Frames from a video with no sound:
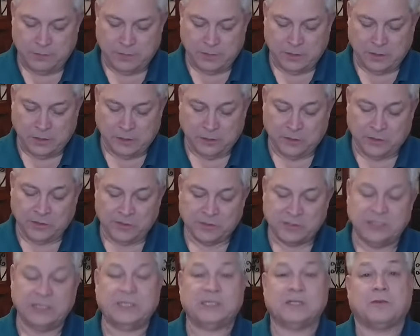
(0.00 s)
the
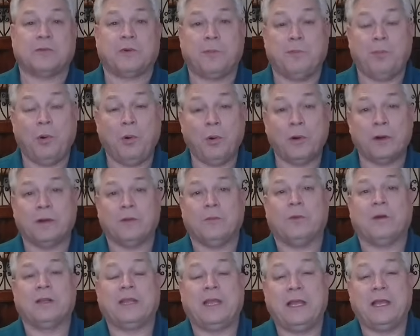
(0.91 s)
lawyers need to
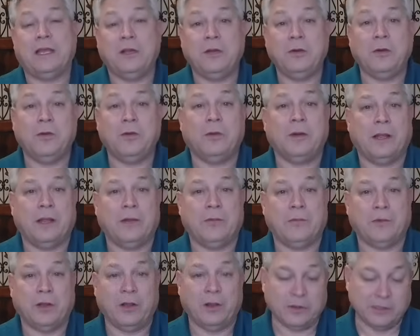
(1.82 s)
report what they knew
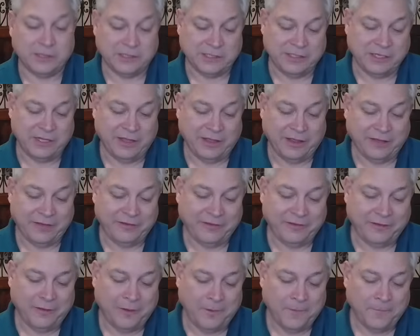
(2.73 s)
in regards to
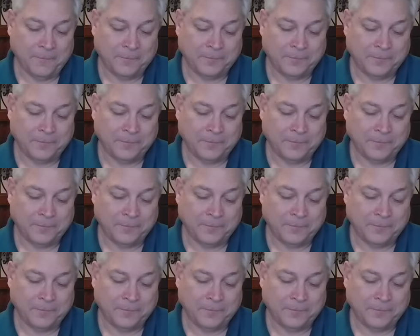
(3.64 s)
this.